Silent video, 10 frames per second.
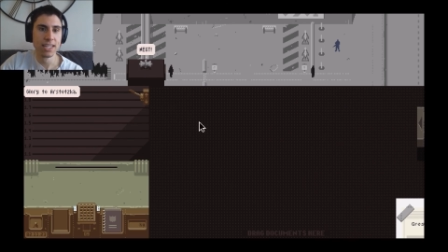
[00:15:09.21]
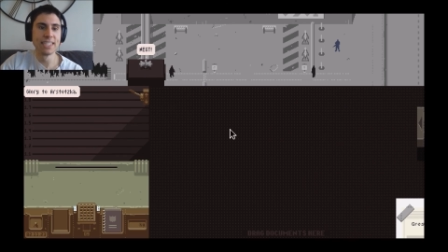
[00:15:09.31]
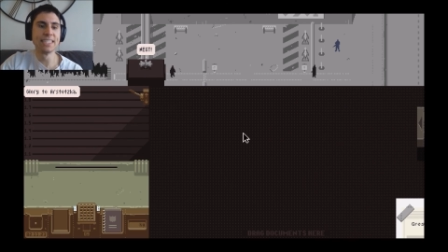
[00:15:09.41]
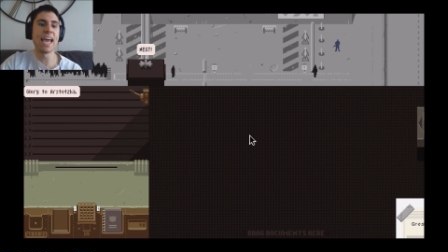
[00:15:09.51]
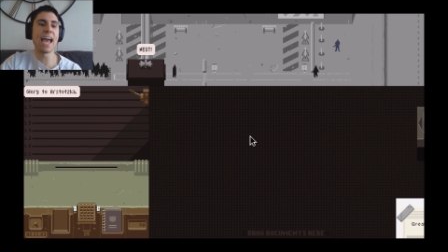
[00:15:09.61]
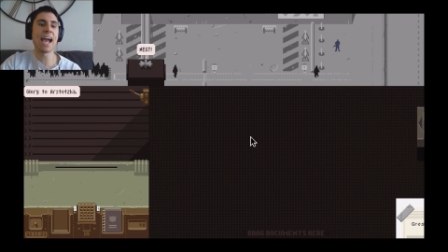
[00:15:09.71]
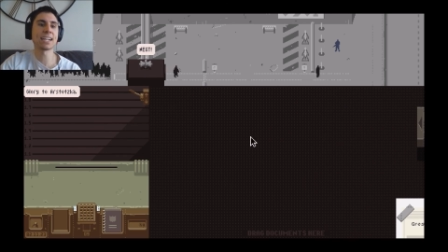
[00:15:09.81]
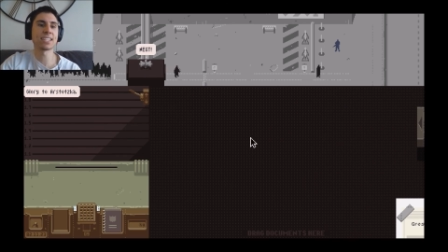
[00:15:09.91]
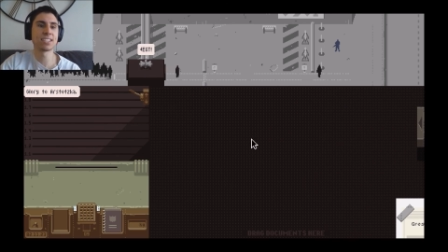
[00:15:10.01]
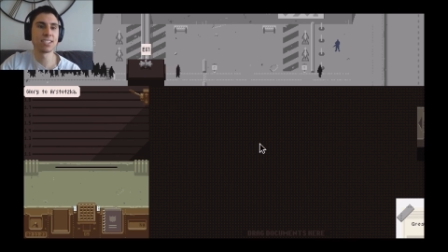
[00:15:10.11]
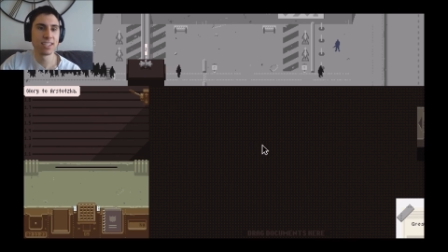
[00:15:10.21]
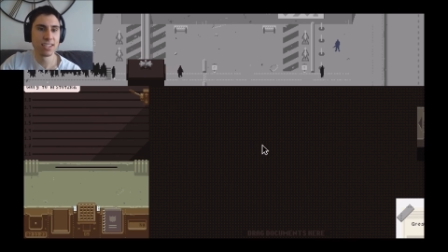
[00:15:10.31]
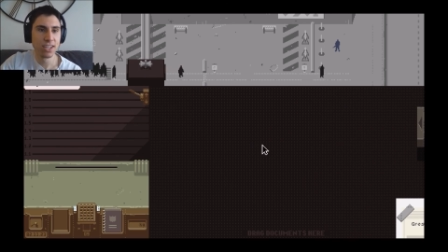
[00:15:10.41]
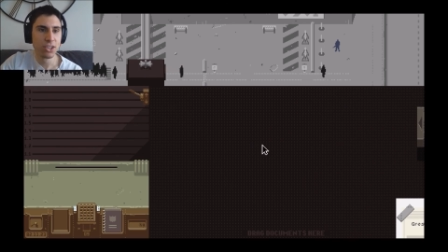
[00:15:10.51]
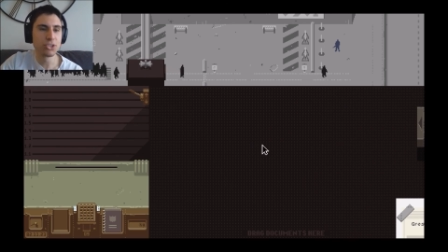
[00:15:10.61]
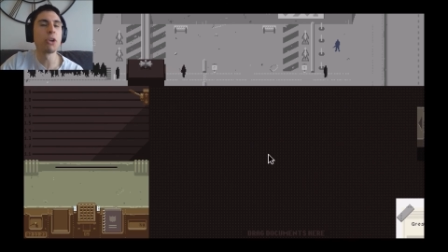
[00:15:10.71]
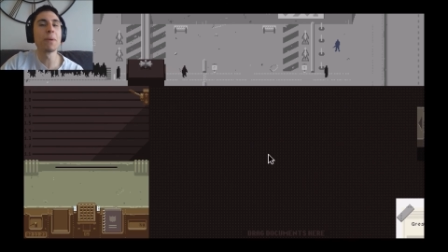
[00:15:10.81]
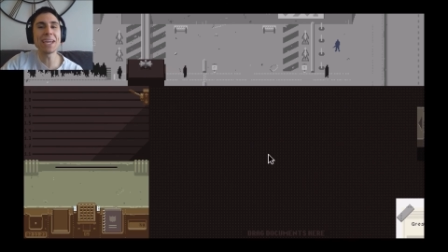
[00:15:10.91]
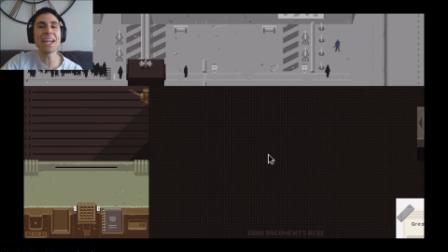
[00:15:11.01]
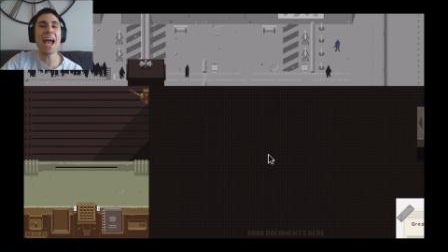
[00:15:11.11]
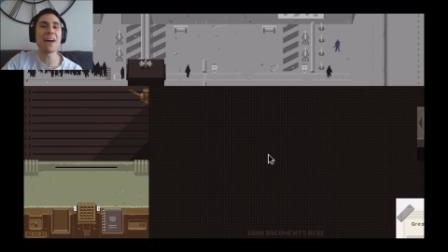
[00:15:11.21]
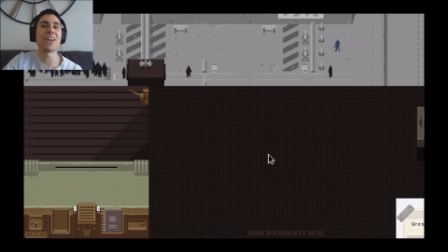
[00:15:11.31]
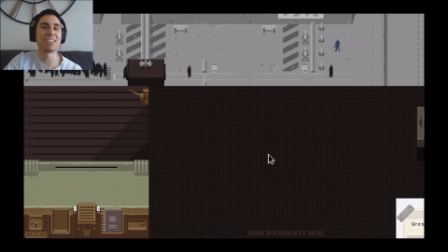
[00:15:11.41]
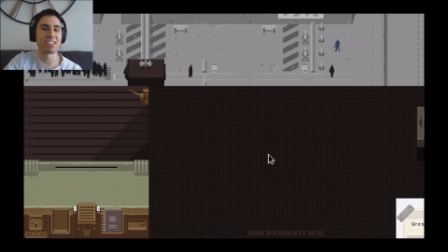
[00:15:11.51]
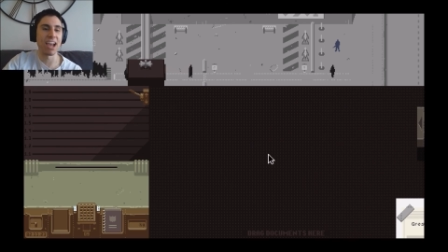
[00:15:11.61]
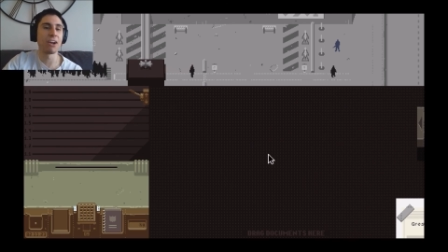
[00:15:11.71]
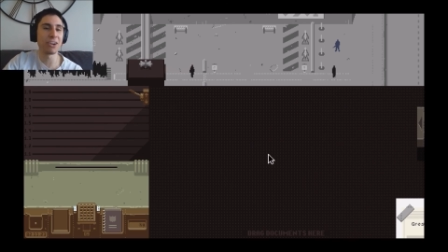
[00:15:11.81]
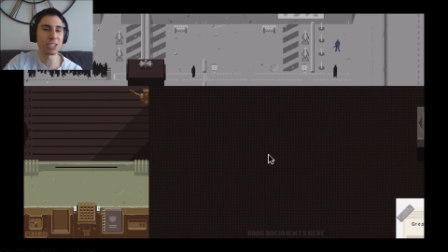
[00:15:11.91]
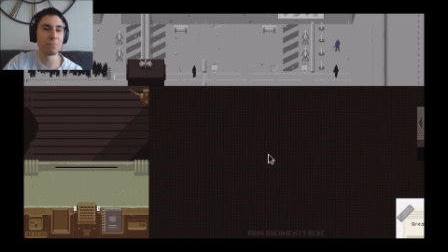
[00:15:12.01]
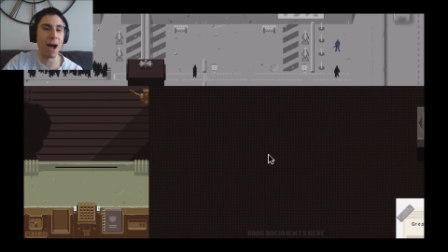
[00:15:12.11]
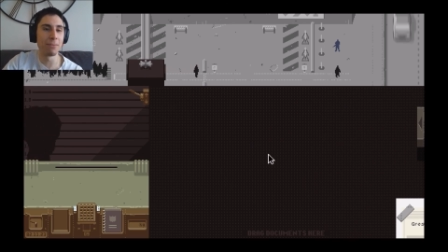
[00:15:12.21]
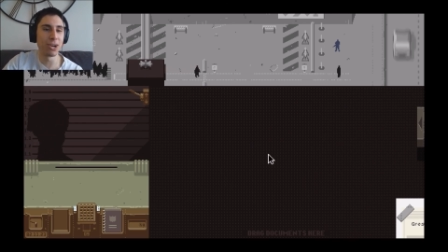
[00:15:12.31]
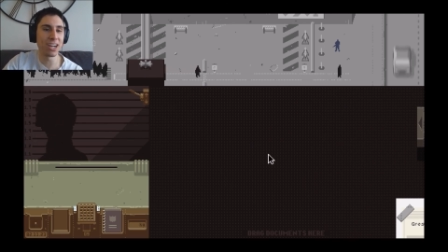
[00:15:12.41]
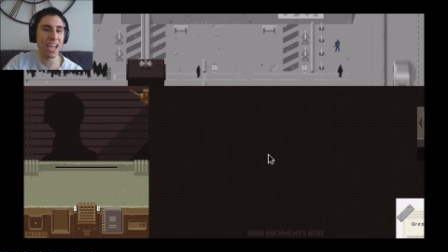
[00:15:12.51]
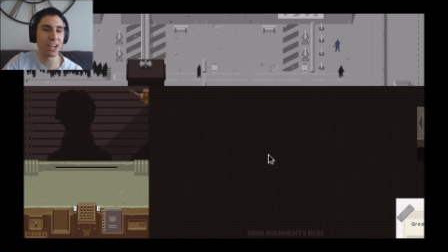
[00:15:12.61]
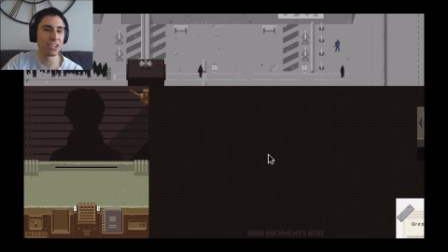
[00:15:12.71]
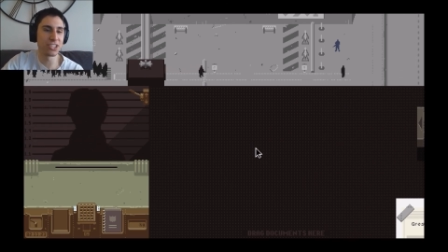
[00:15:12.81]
Next. So are we gonna have that terrorist bomber again, or is